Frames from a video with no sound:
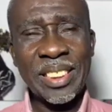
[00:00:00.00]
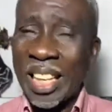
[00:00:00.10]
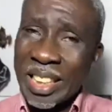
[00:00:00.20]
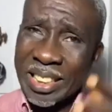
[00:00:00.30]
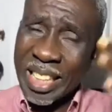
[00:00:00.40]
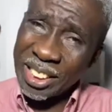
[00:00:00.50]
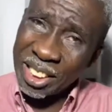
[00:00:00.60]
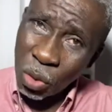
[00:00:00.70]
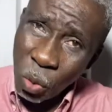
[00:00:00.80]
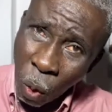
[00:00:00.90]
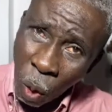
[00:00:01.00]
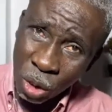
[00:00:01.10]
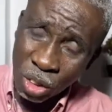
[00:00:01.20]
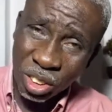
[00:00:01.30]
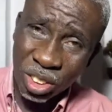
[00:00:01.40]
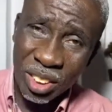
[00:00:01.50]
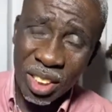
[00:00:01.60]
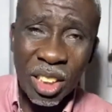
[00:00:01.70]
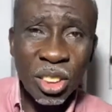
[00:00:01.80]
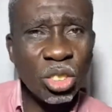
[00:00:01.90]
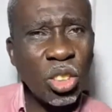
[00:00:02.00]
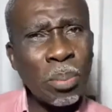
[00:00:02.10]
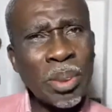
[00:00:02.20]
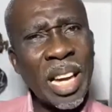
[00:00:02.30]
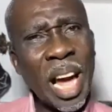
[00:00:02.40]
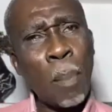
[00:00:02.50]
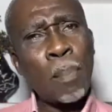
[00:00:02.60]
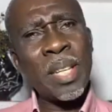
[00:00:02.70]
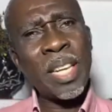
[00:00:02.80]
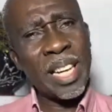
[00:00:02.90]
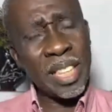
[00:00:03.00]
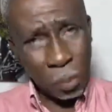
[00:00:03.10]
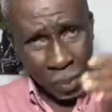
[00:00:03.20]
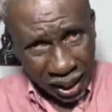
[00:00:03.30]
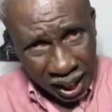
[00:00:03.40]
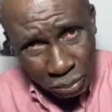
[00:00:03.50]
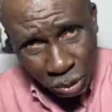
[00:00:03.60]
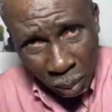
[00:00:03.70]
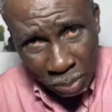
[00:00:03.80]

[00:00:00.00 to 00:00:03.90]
The intention was something happened and it became